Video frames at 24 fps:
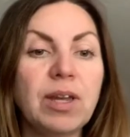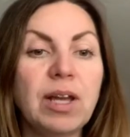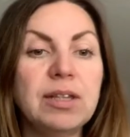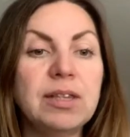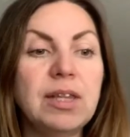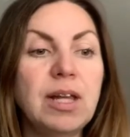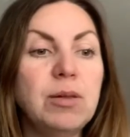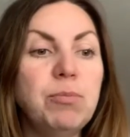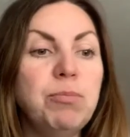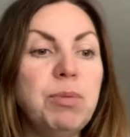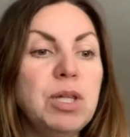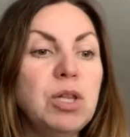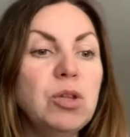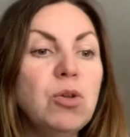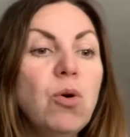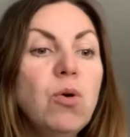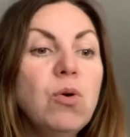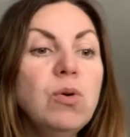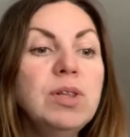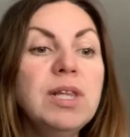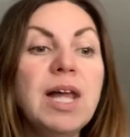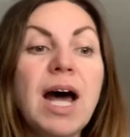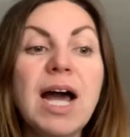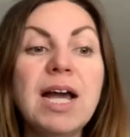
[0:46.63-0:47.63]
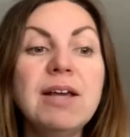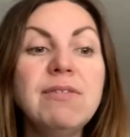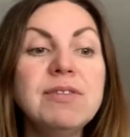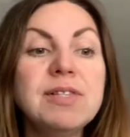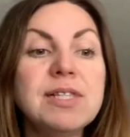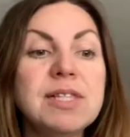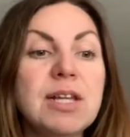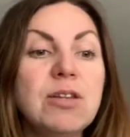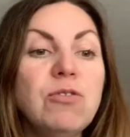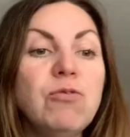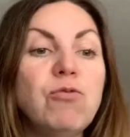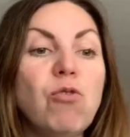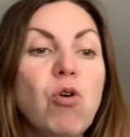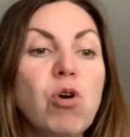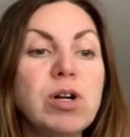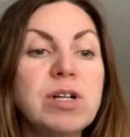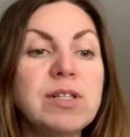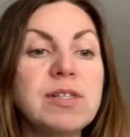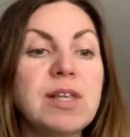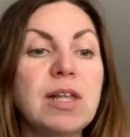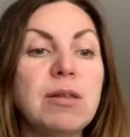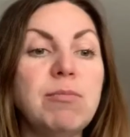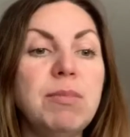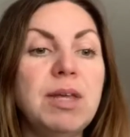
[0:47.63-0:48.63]
There'll be no knives and
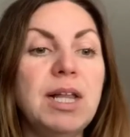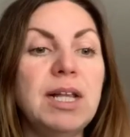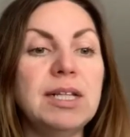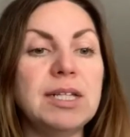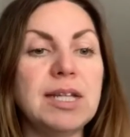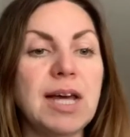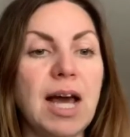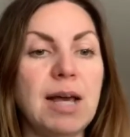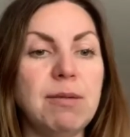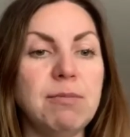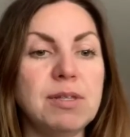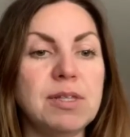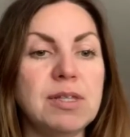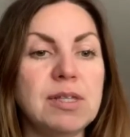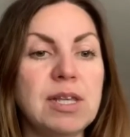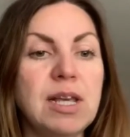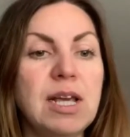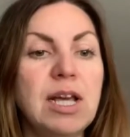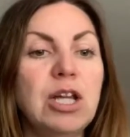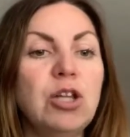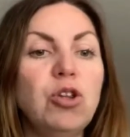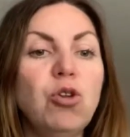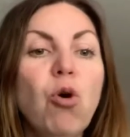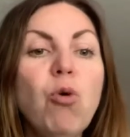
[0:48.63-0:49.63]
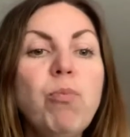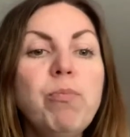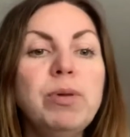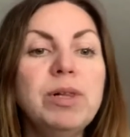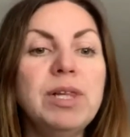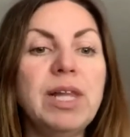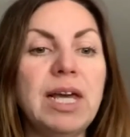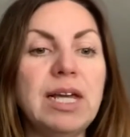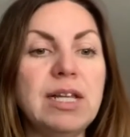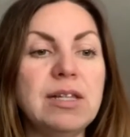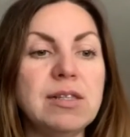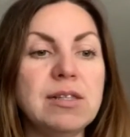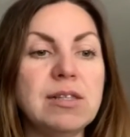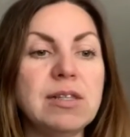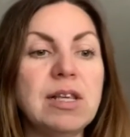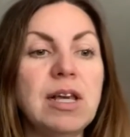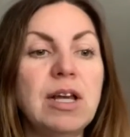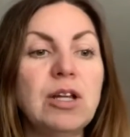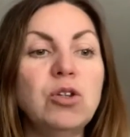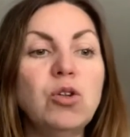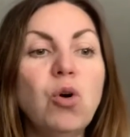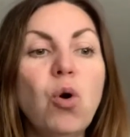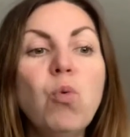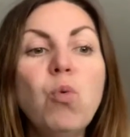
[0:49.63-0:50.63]
forks at mealtimes, no plates,
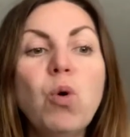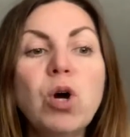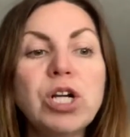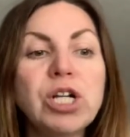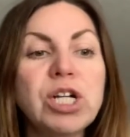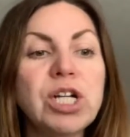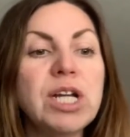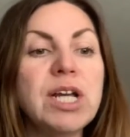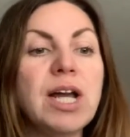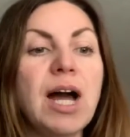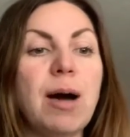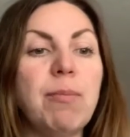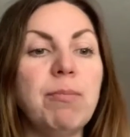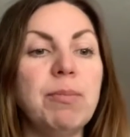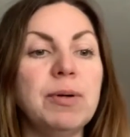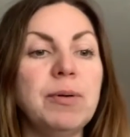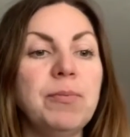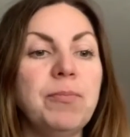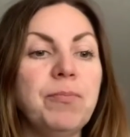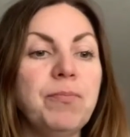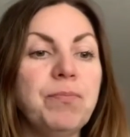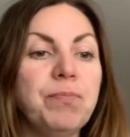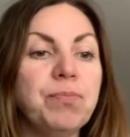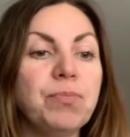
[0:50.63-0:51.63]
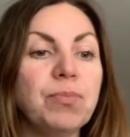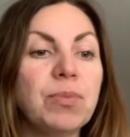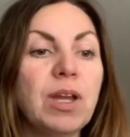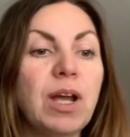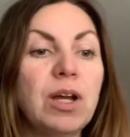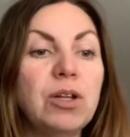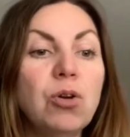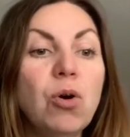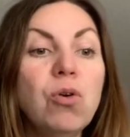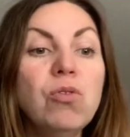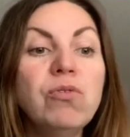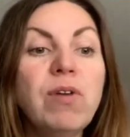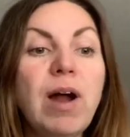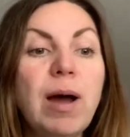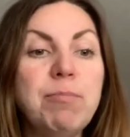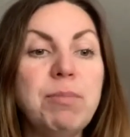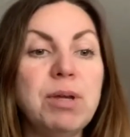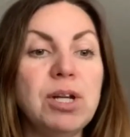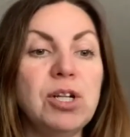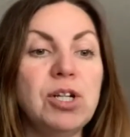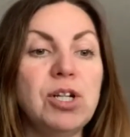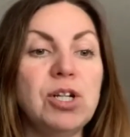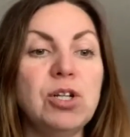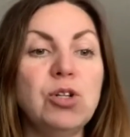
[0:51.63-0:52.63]
no washing up, no
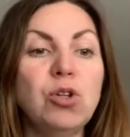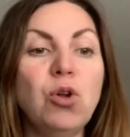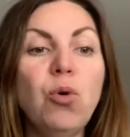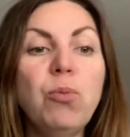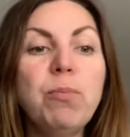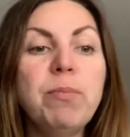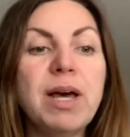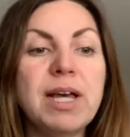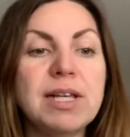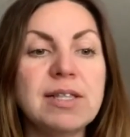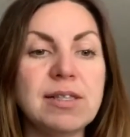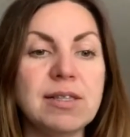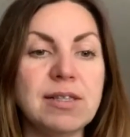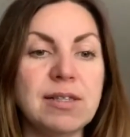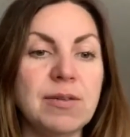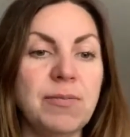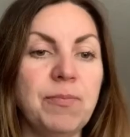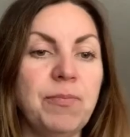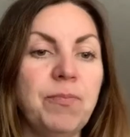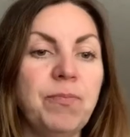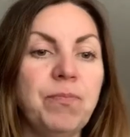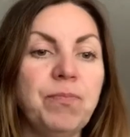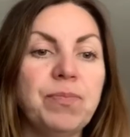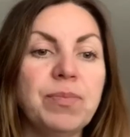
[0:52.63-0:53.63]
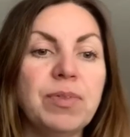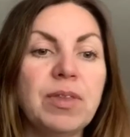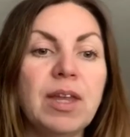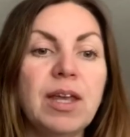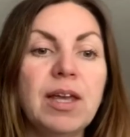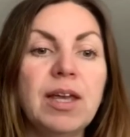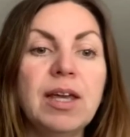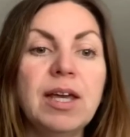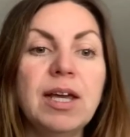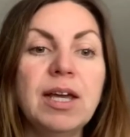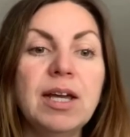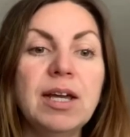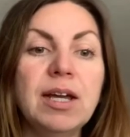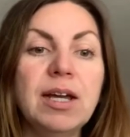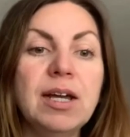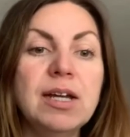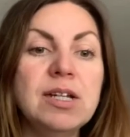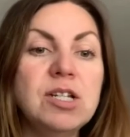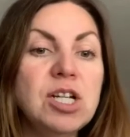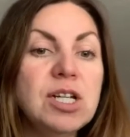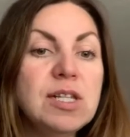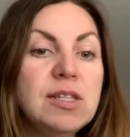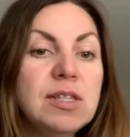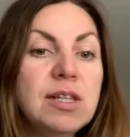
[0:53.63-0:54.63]
rubbish, no mess.
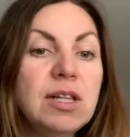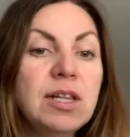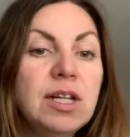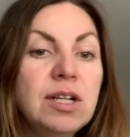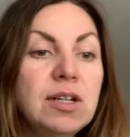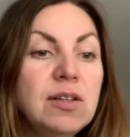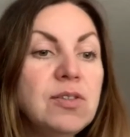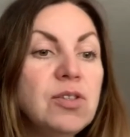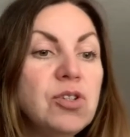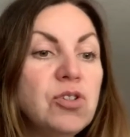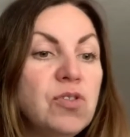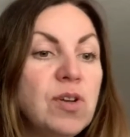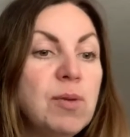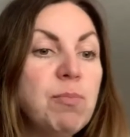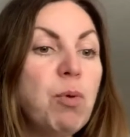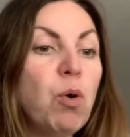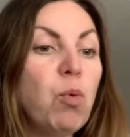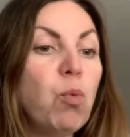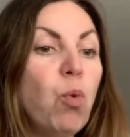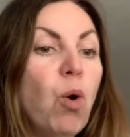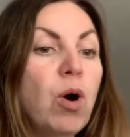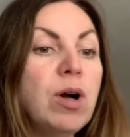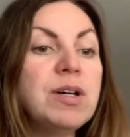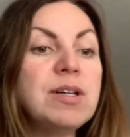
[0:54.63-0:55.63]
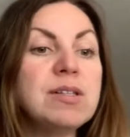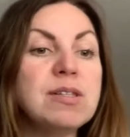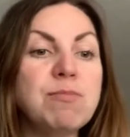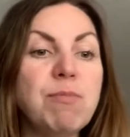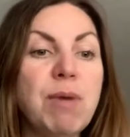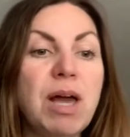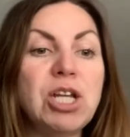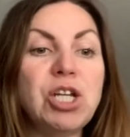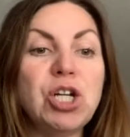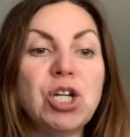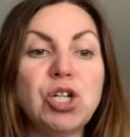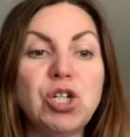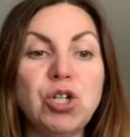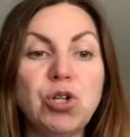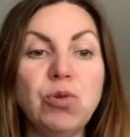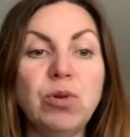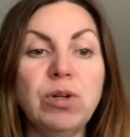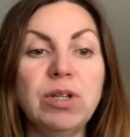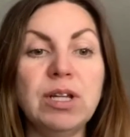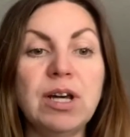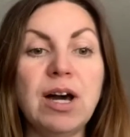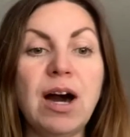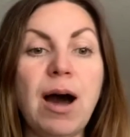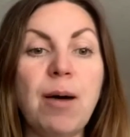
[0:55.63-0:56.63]
Just a little strip of Wonka's magic
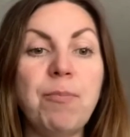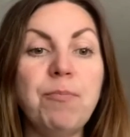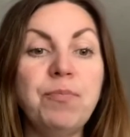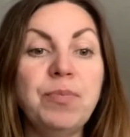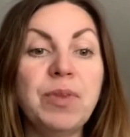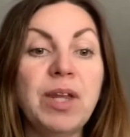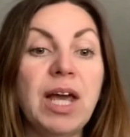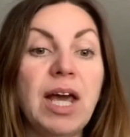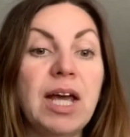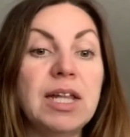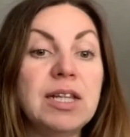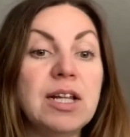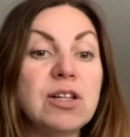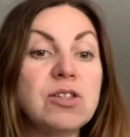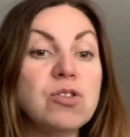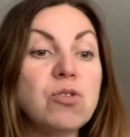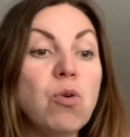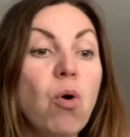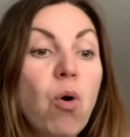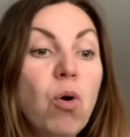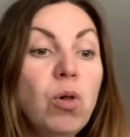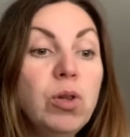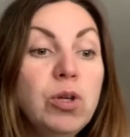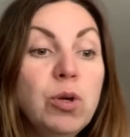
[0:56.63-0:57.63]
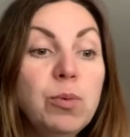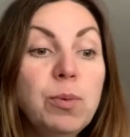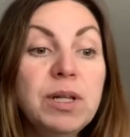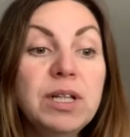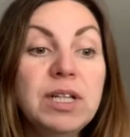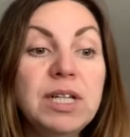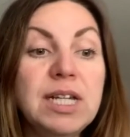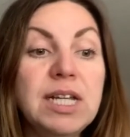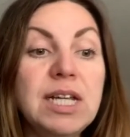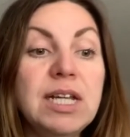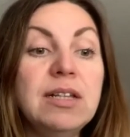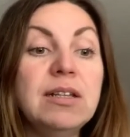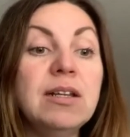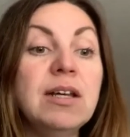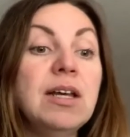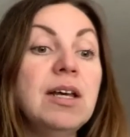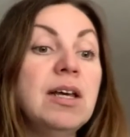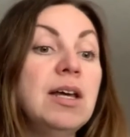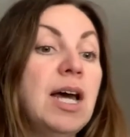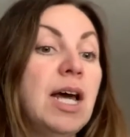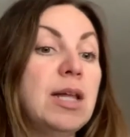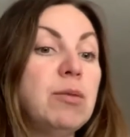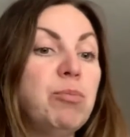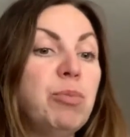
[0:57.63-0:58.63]
chewing gum, and that's all you will need
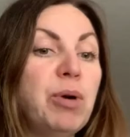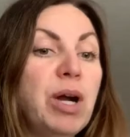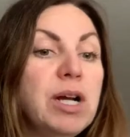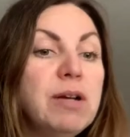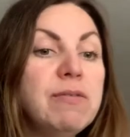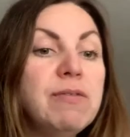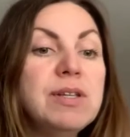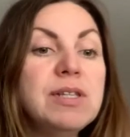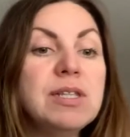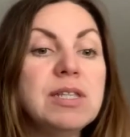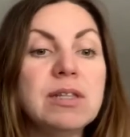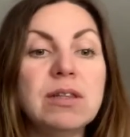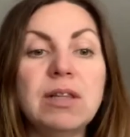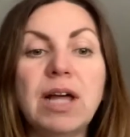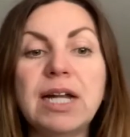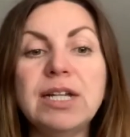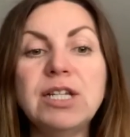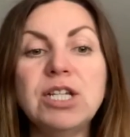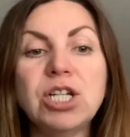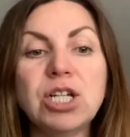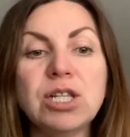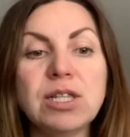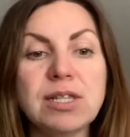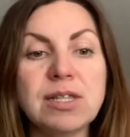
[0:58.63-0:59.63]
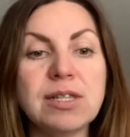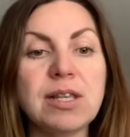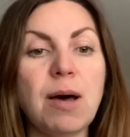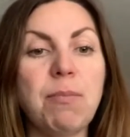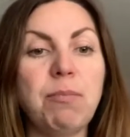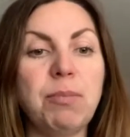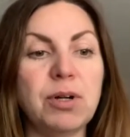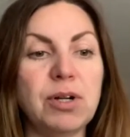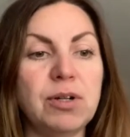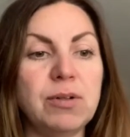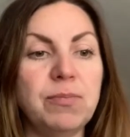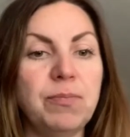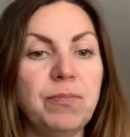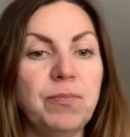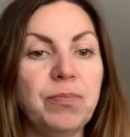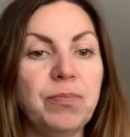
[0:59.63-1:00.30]
at breakfast, lunch, and supper.